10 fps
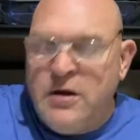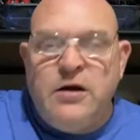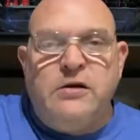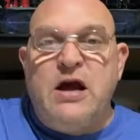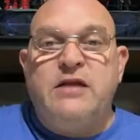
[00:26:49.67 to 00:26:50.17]

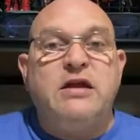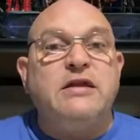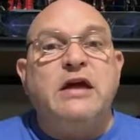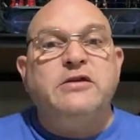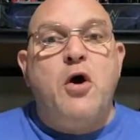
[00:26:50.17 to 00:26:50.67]
Not that
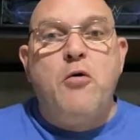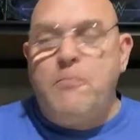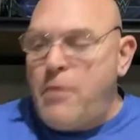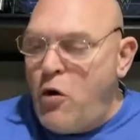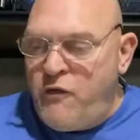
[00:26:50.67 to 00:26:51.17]
they don't
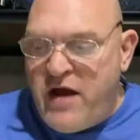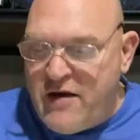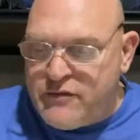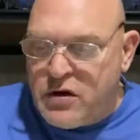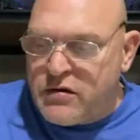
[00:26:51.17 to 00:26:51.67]
both
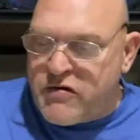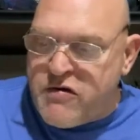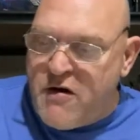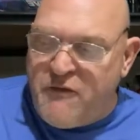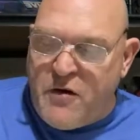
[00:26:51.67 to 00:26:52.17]
have good
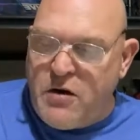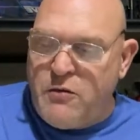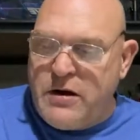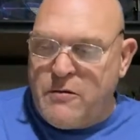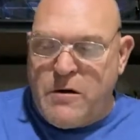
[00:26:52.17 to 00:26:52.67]
stuff all the
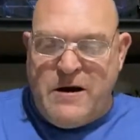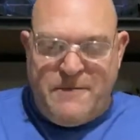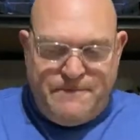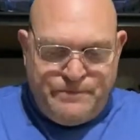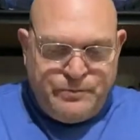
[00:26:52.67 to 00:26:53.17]
way around.